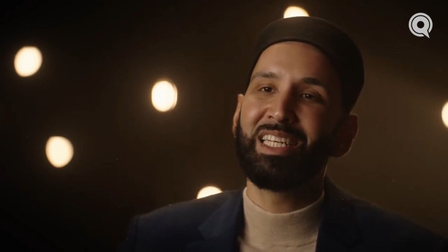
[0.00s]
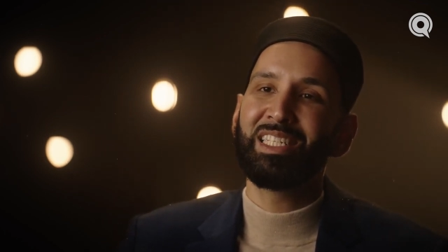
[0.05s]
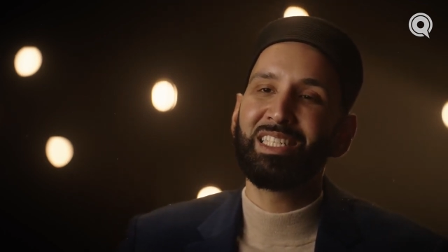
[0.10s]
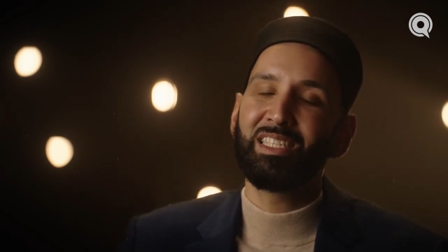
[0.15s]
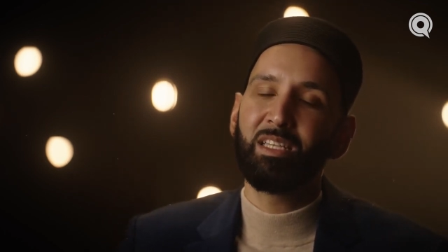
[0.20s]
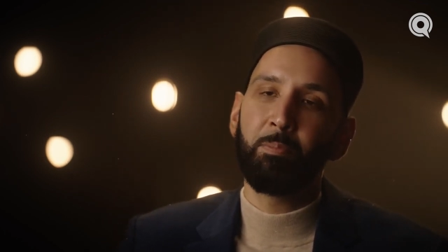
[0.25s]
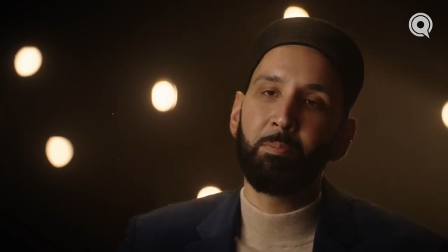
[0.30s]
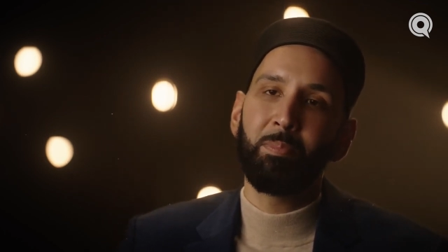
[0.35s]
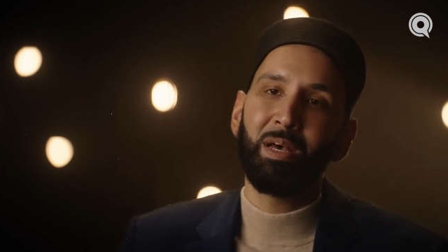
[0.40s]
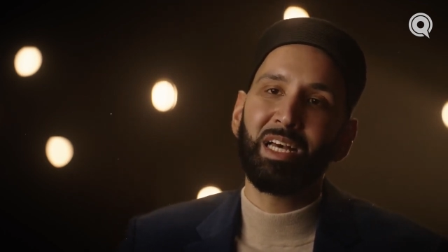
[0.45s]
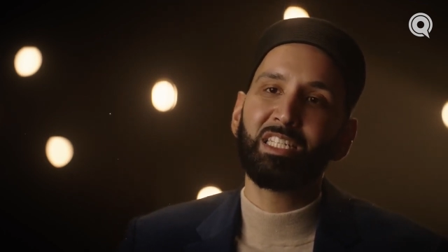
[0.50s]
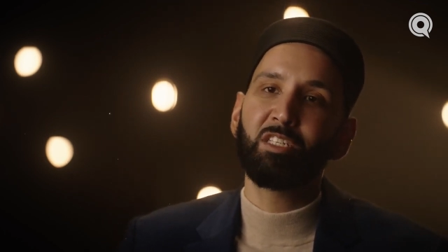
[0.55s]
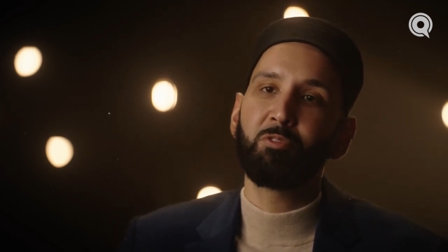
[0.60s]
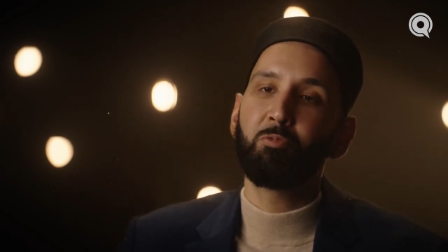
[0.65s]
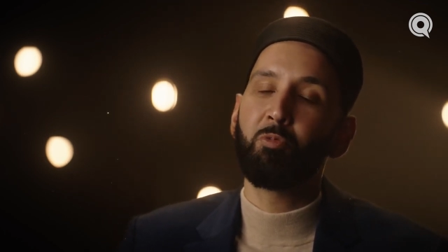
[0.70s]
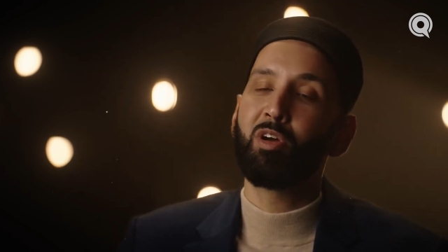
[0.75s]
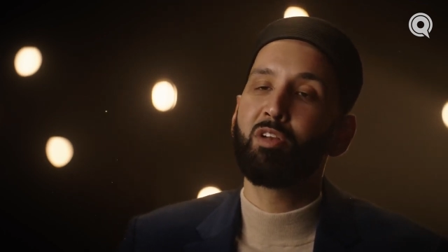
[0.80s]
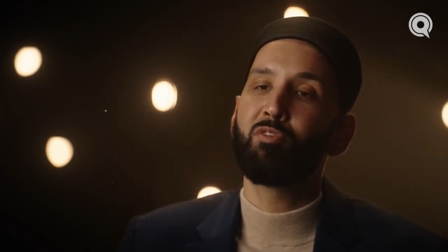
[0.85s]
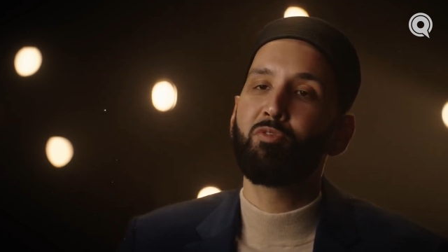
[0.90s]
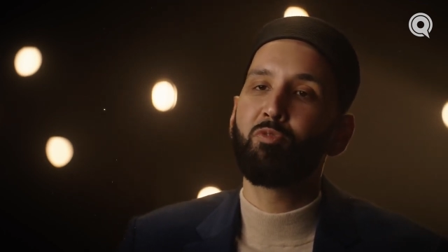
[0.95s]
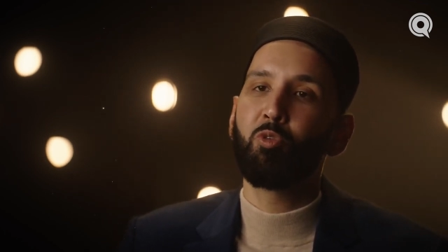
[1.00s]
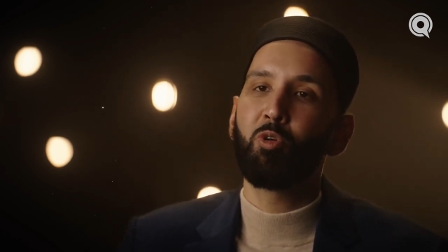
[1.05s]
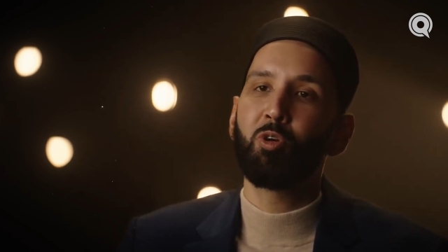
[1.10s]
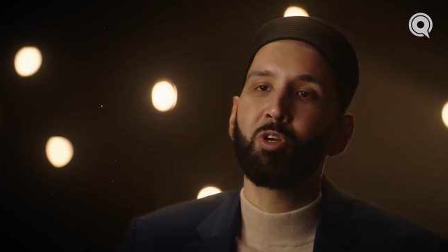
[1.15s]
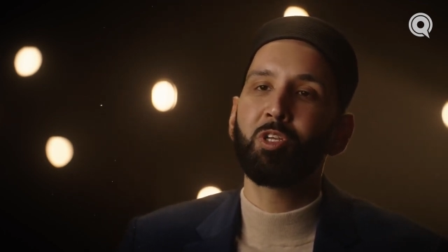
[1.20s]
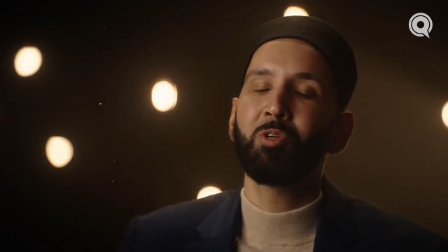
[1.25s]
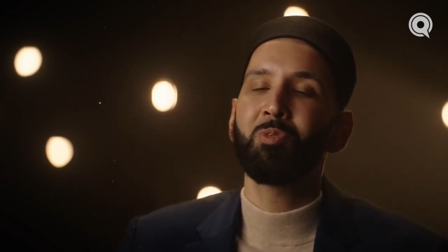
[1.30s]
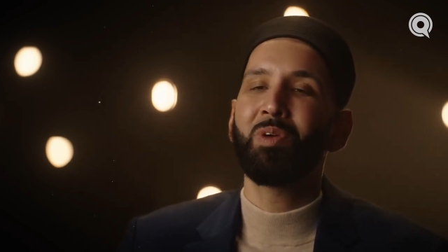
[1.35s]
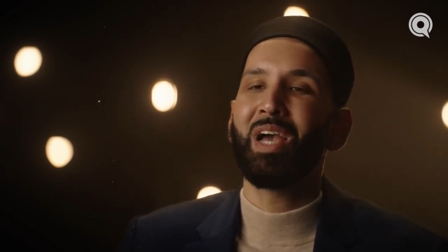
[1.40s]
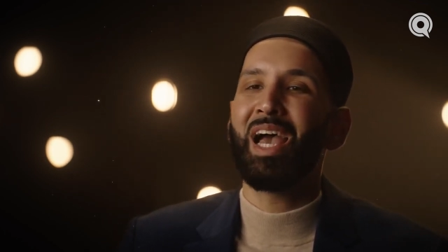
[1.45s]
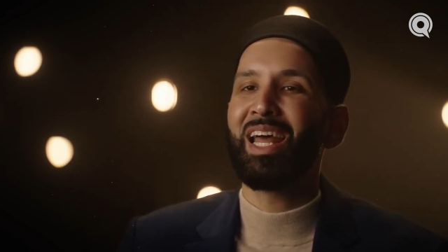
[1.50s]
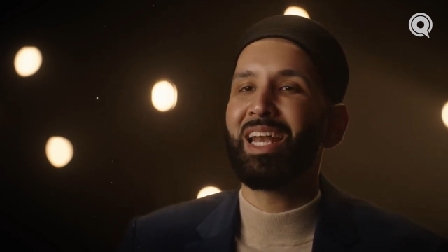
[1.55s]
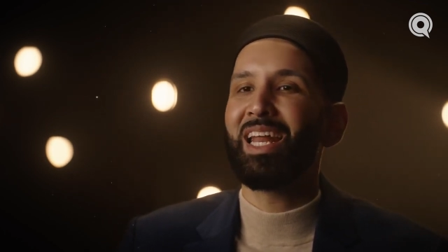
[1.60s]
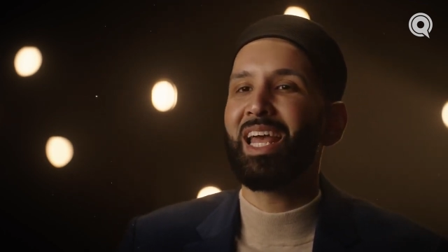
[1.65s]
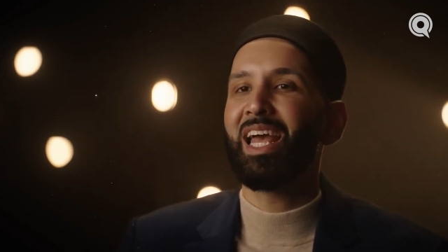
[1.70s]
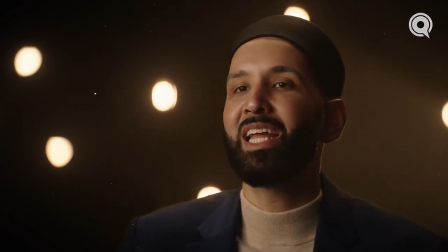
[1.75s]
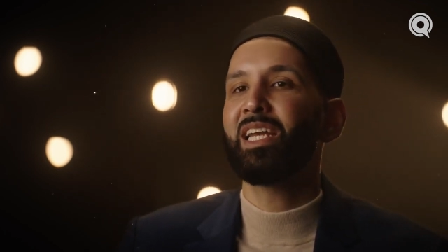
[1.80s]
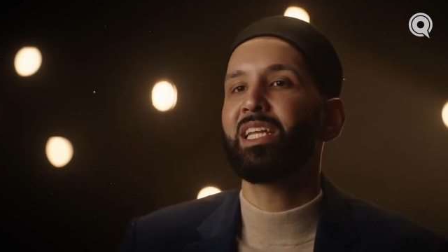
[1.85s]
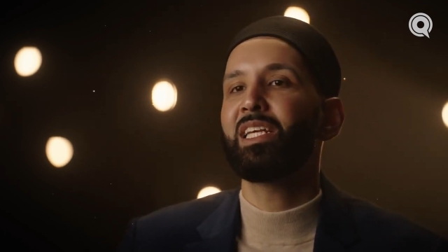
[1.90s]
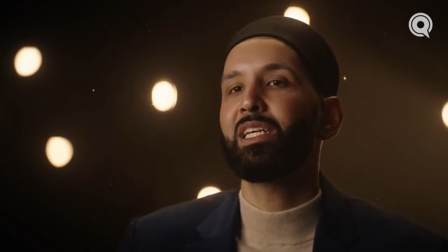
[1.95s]
is the best one for you at
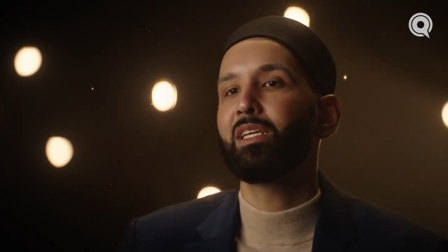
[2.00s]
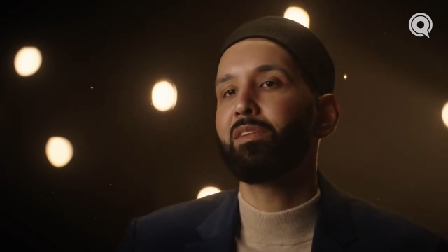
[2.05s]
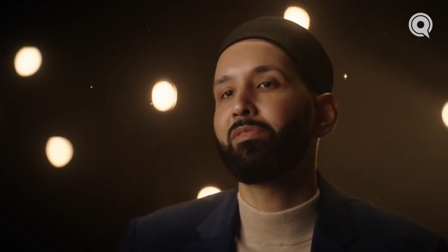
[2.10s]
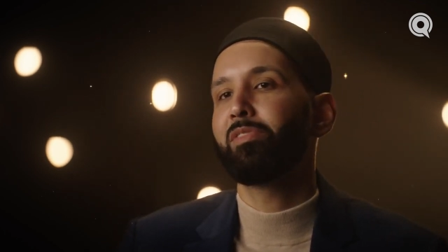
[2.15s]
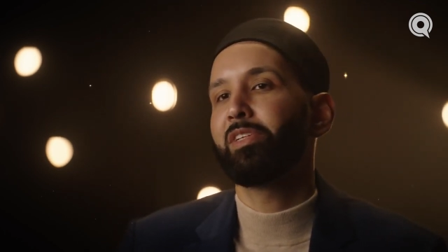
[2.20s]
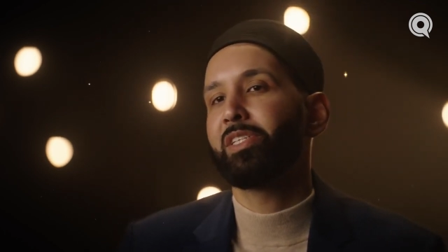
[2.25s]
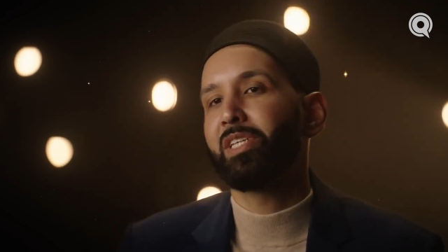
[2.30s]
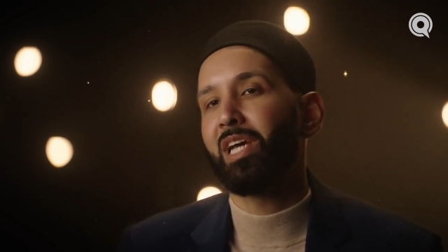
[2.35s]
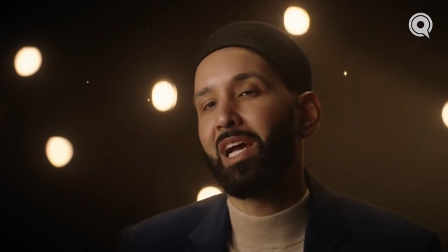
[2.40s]
any given